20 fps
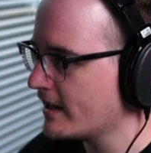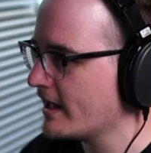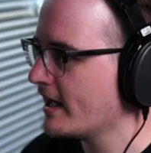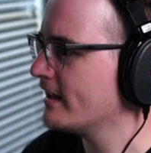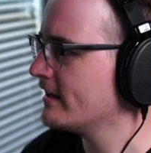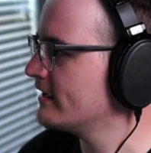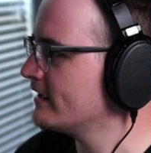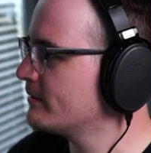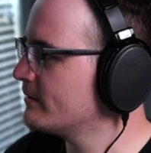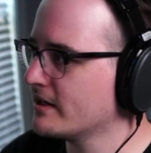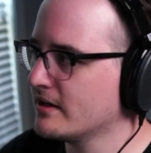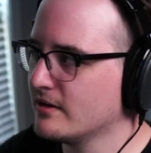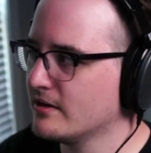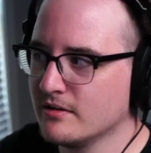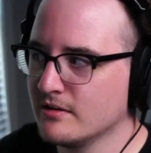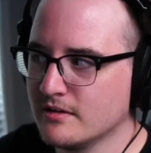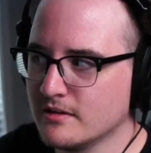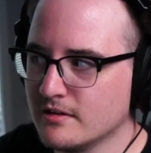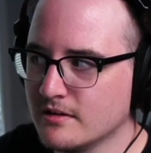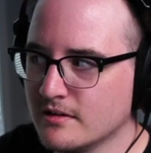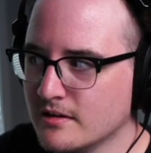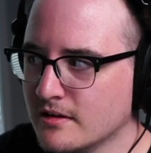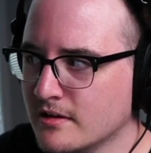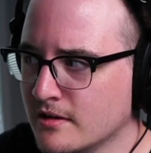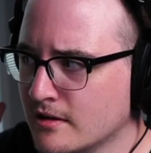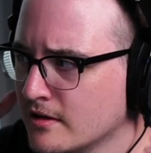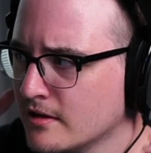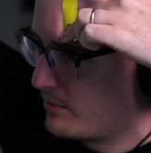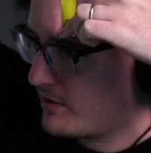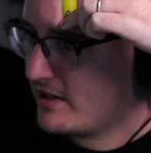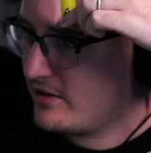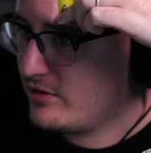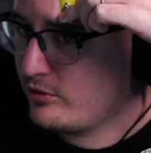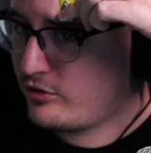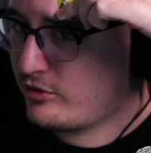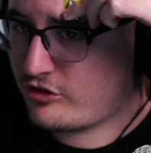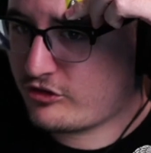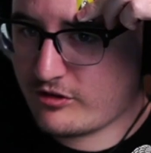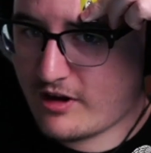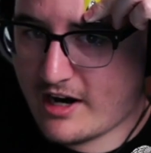Yeah, there we go. And we're going to
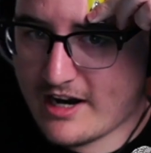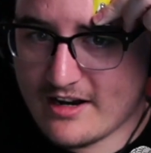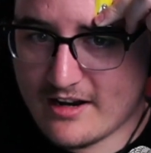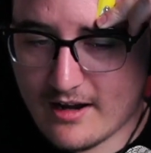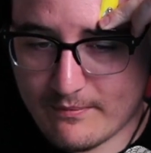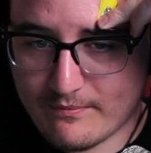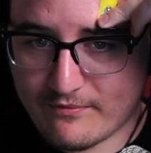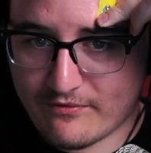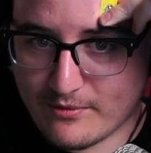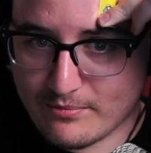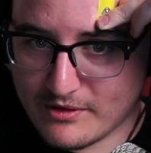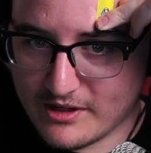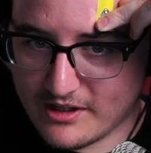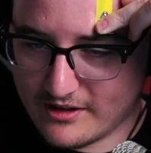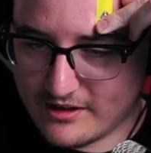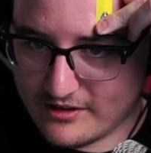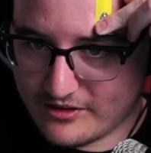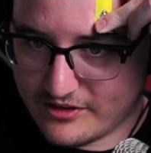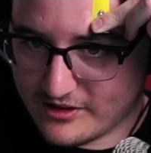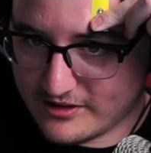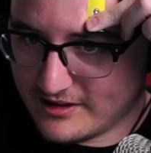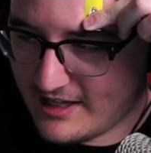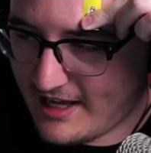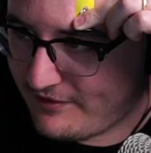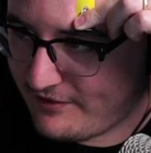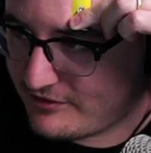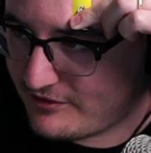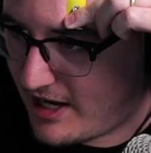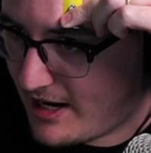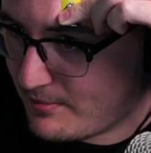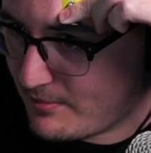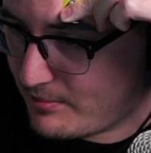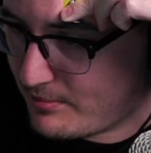do straight up from the, the left